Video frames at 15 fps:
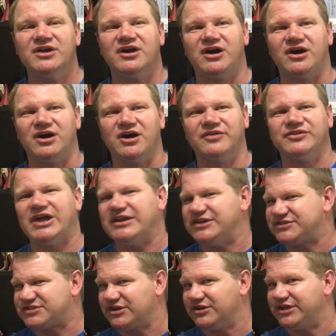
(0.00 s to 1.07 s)
Uh, not
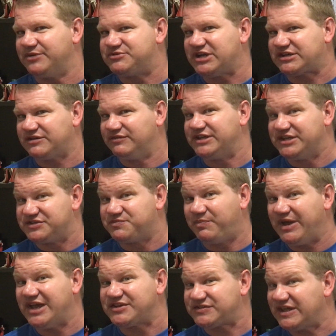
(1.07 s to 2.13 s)
necessarily objectively his
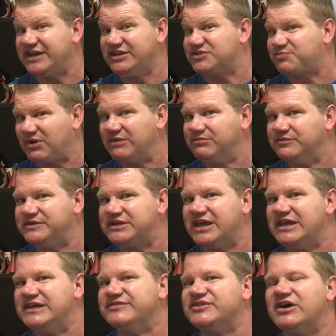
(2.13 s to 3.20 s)
best. That is probably
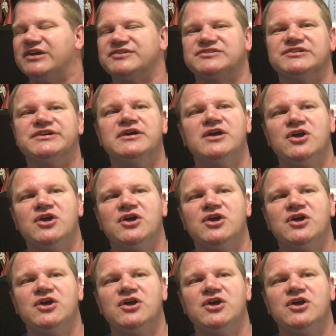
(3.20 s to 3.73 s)
Caves, honestly.